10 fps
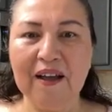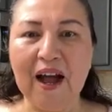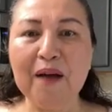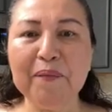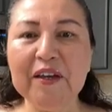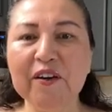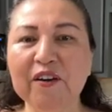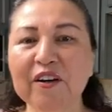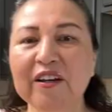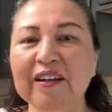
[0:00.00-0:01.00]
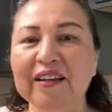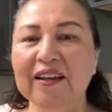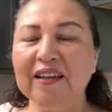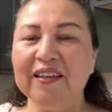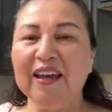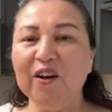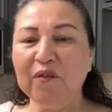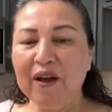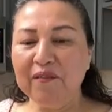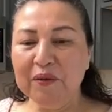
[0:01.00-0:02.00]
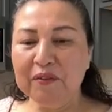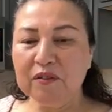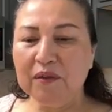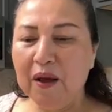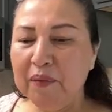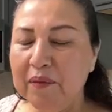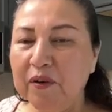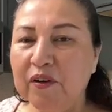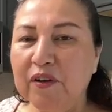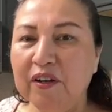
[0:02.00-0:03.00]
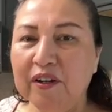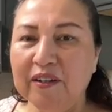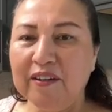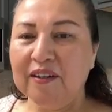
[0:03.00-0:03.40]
I've been good, Ghetto. I've been good.